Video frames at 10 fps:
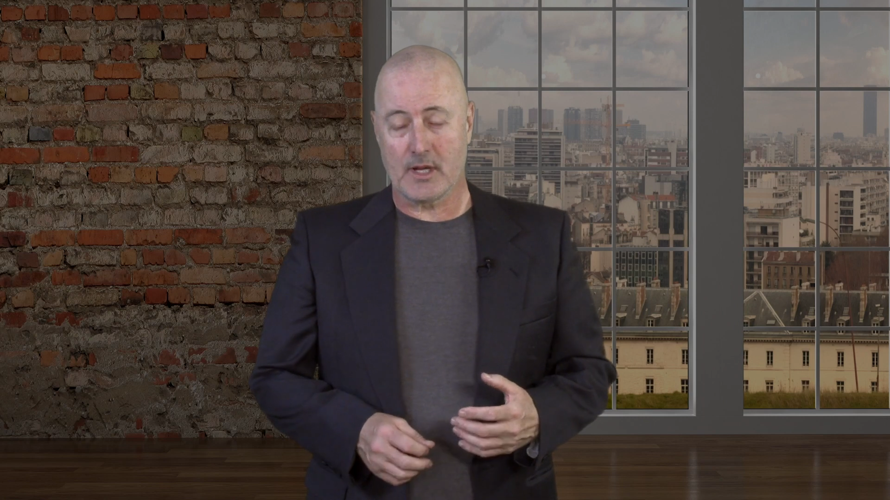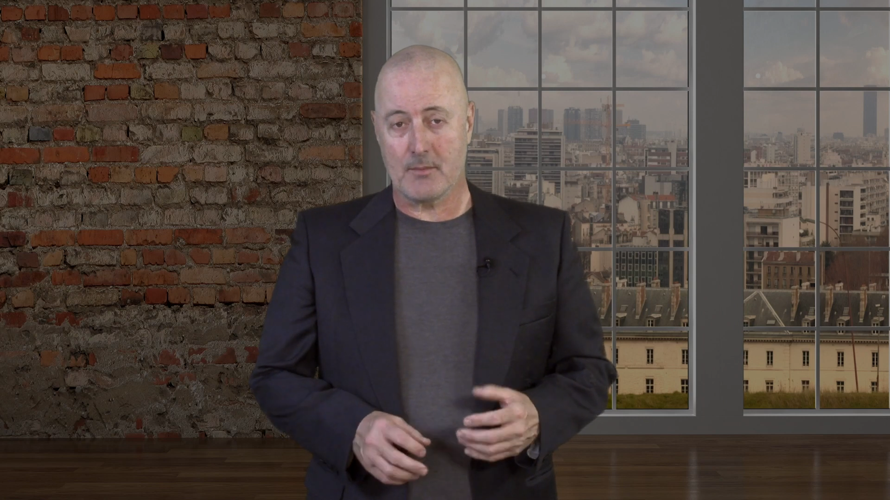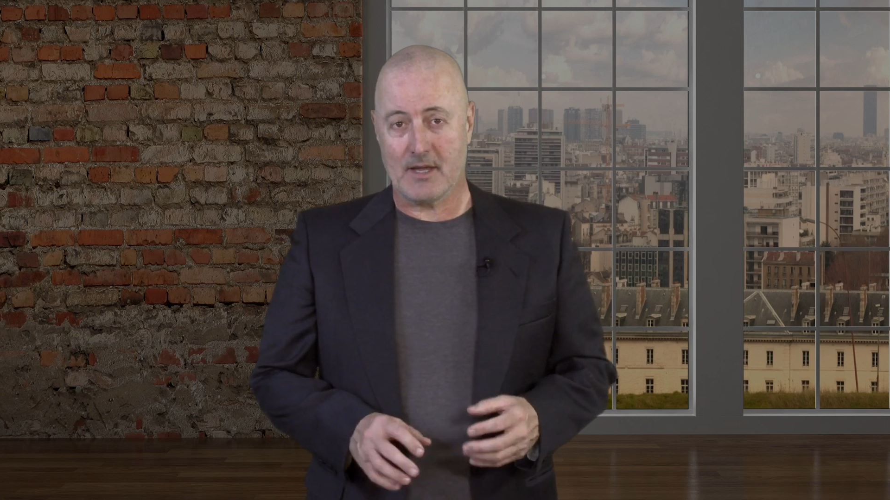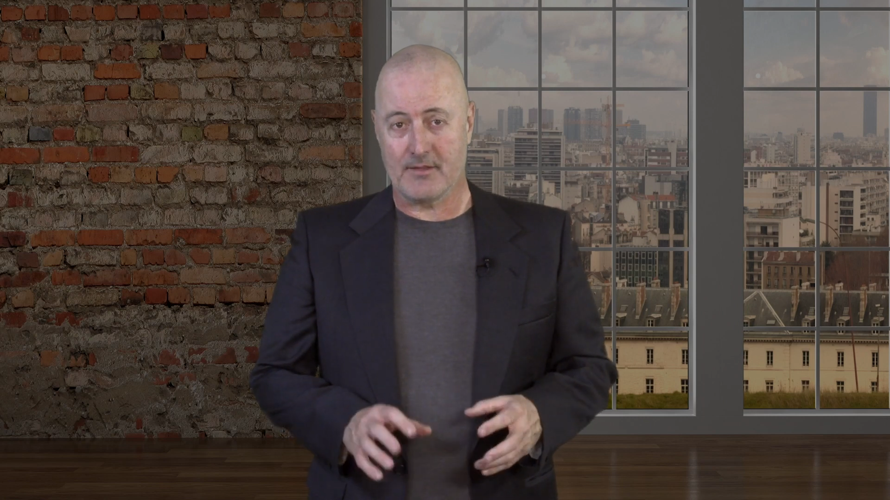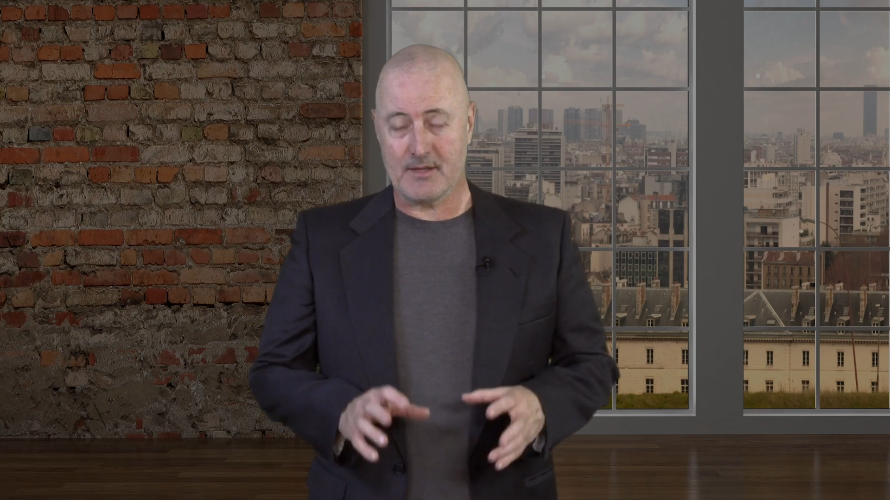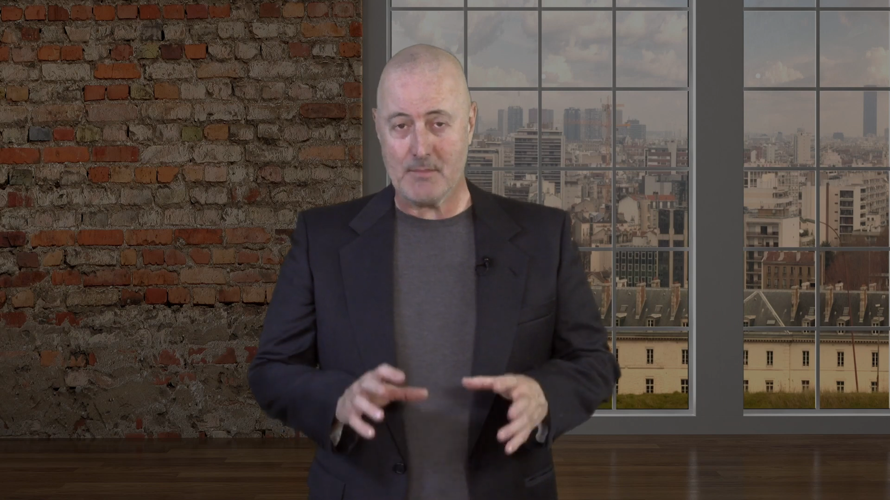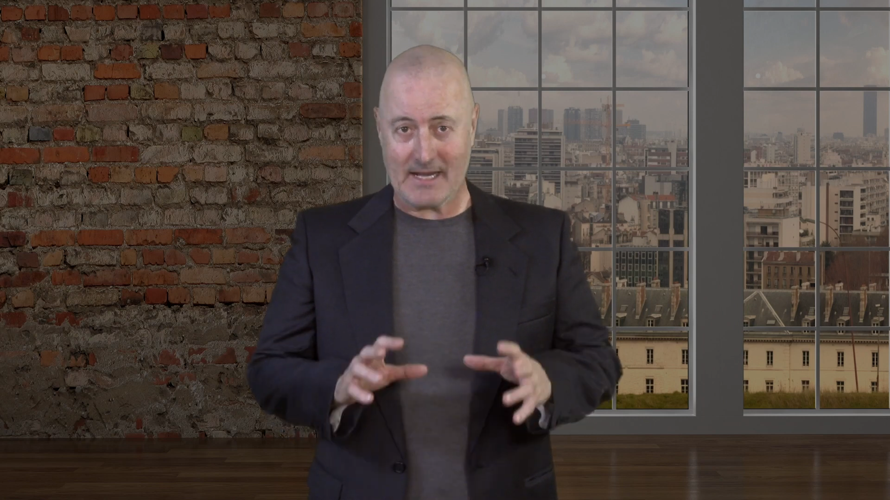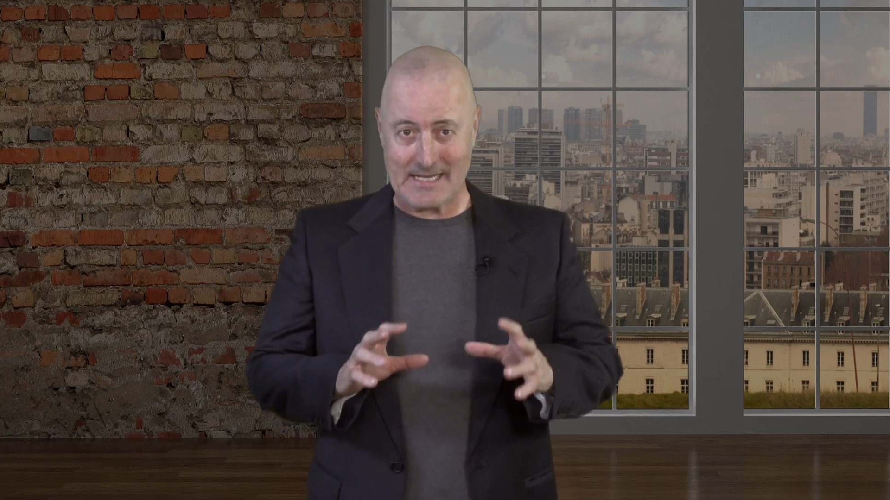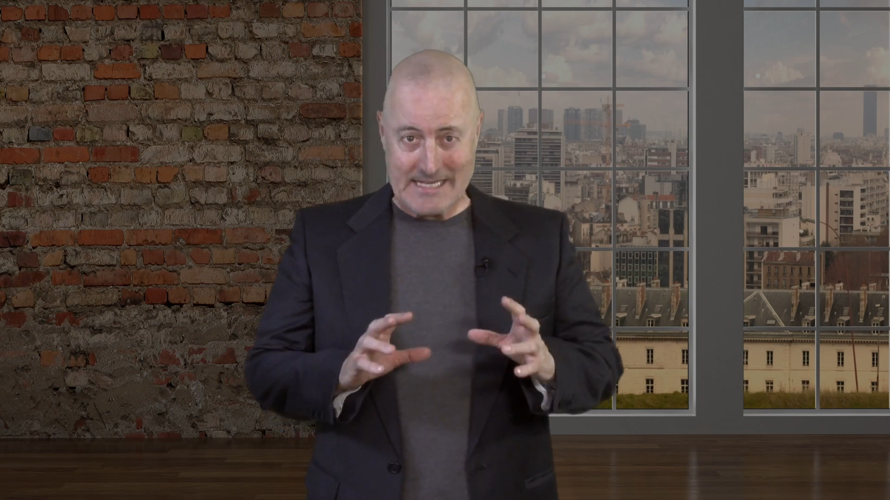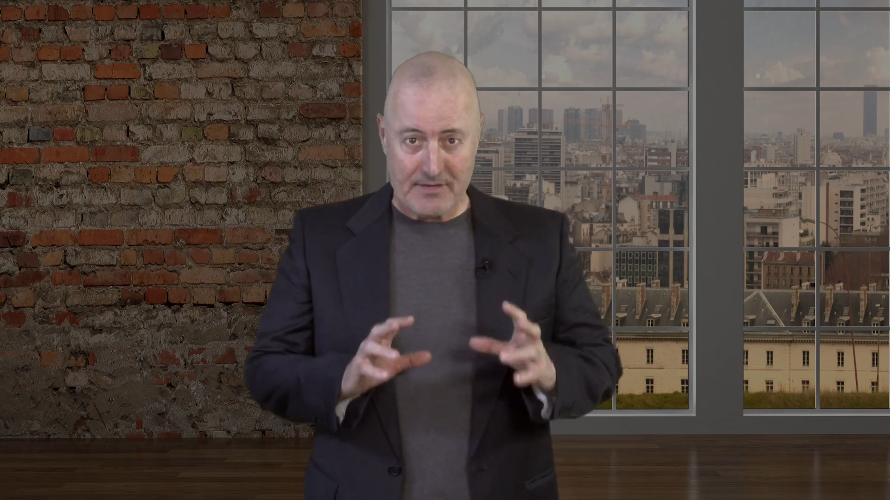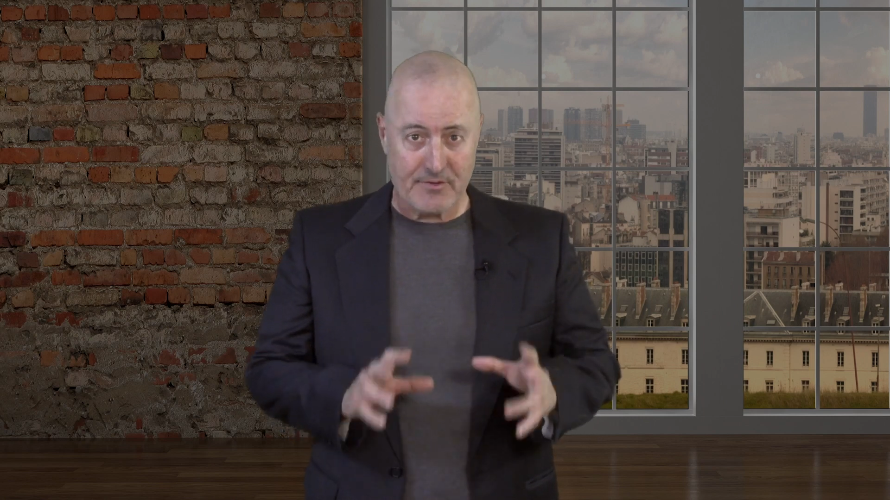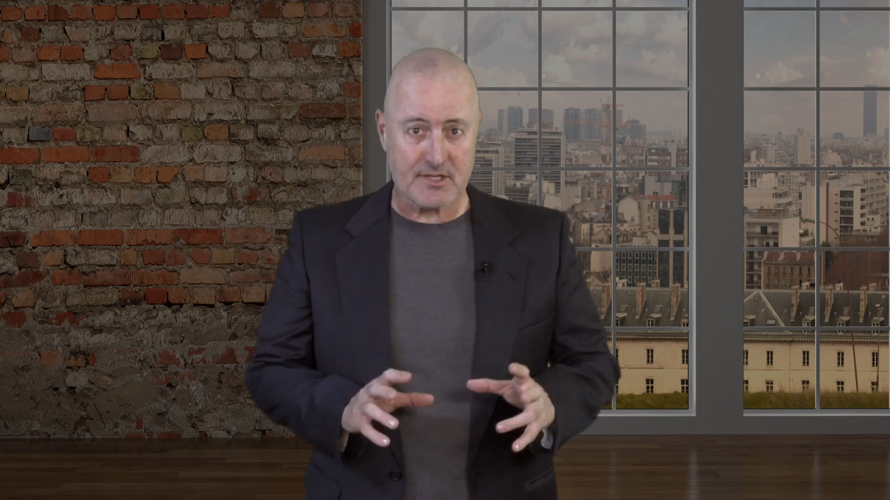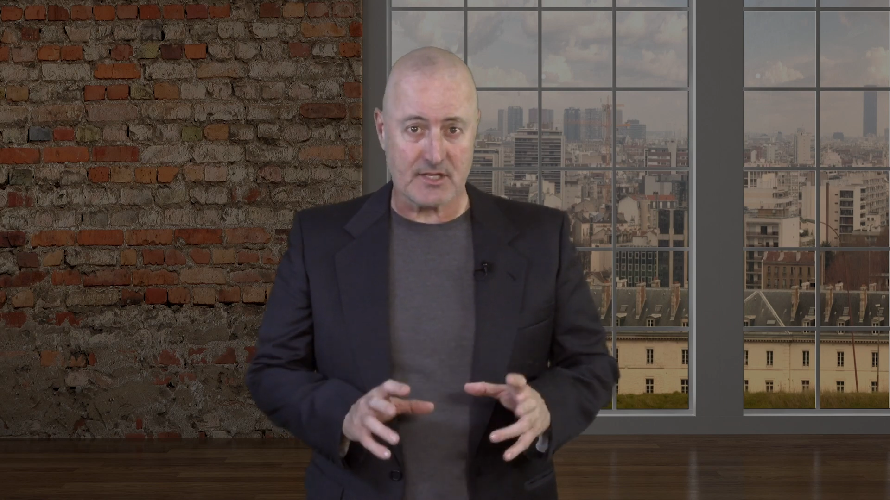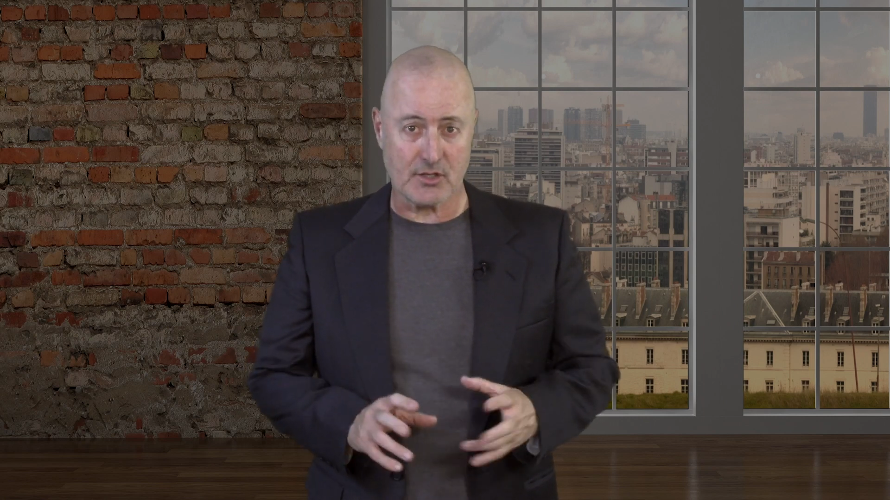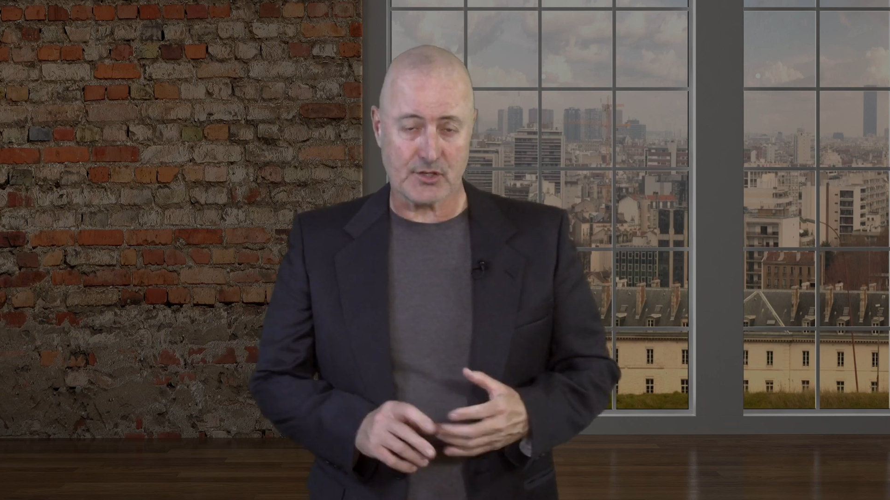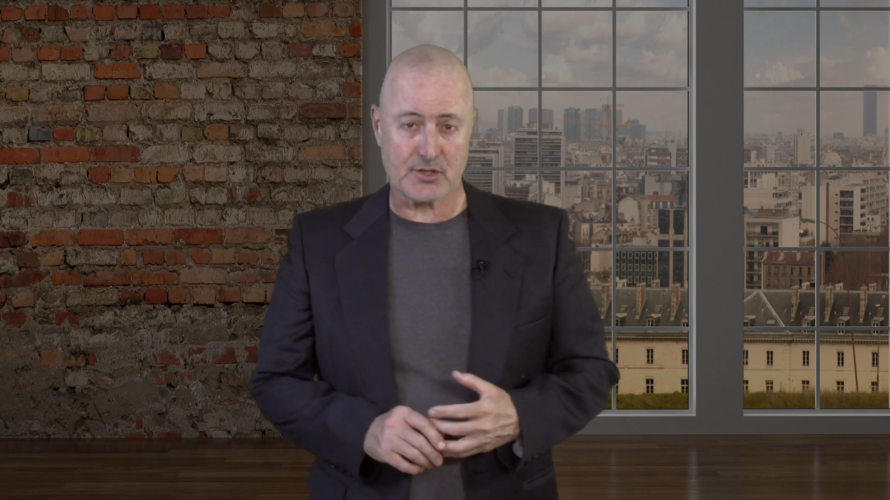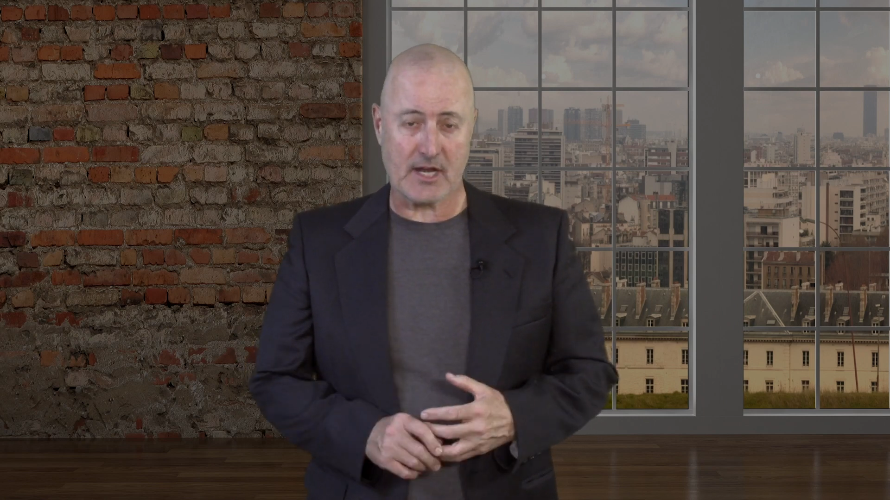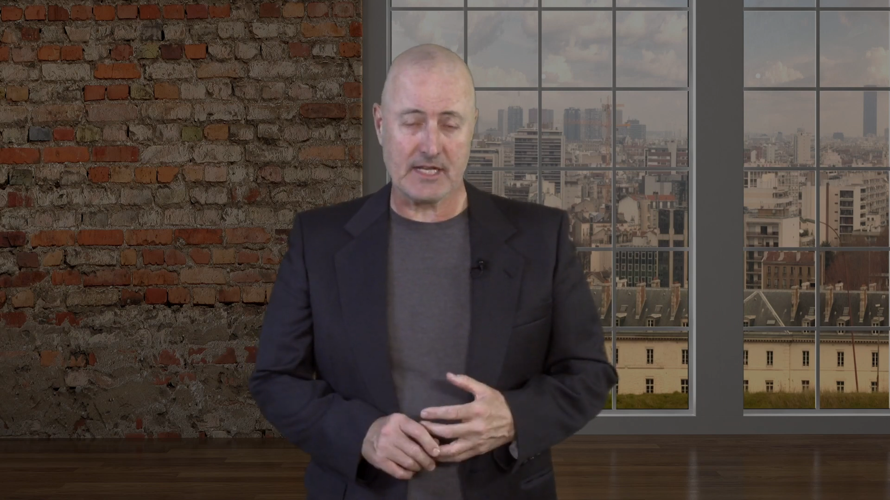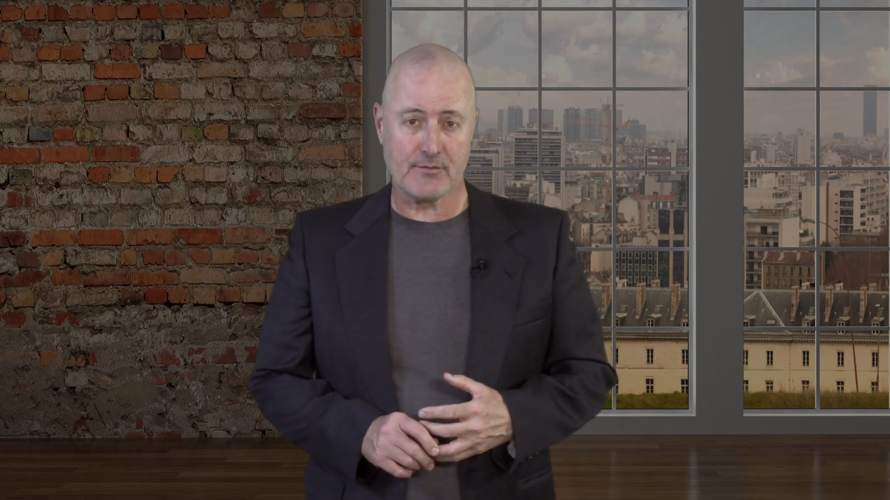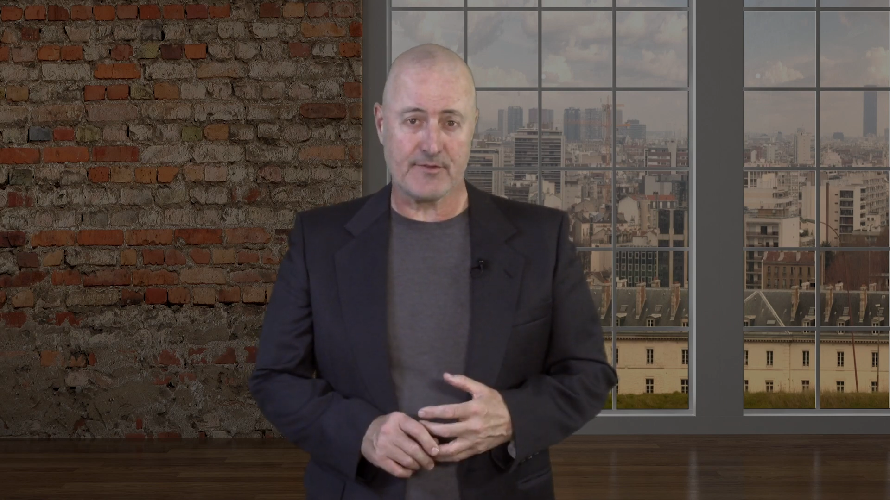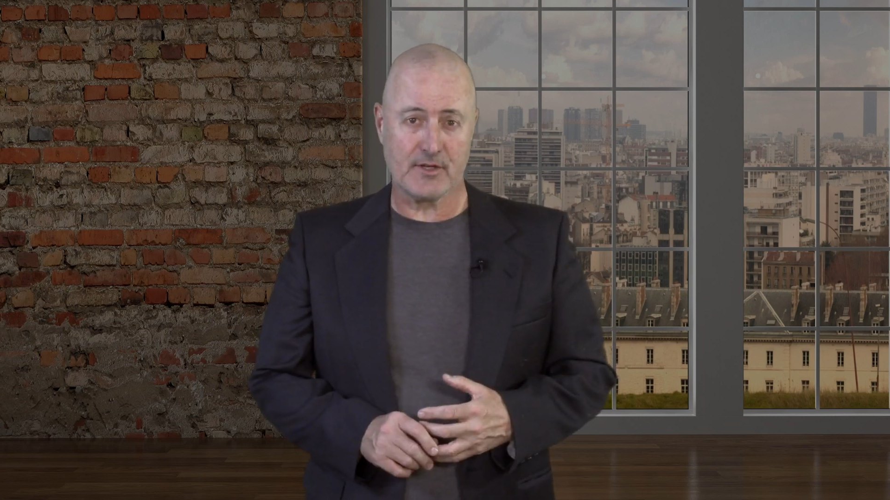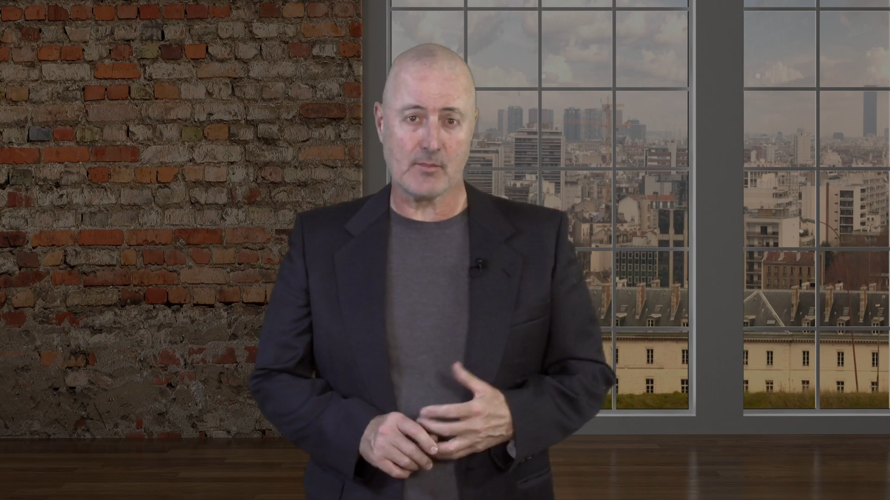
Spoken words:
about the magnificent Australian film